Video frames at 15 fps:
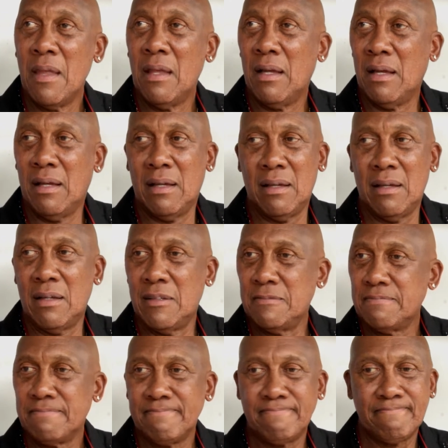
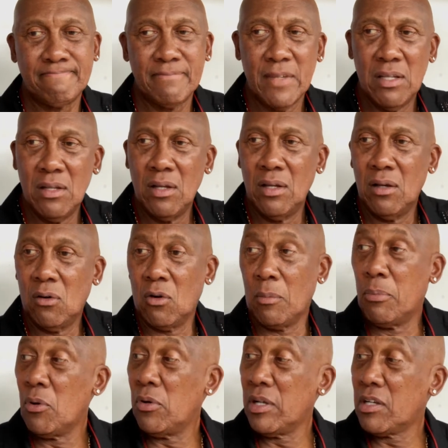or
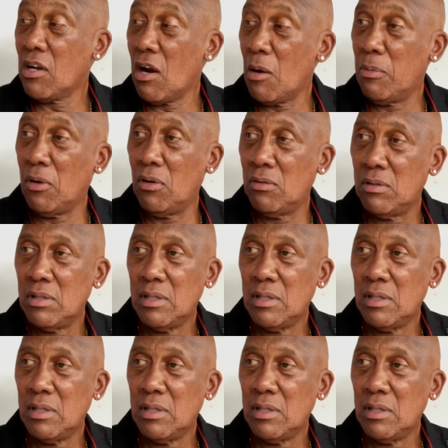Bernie Carbo.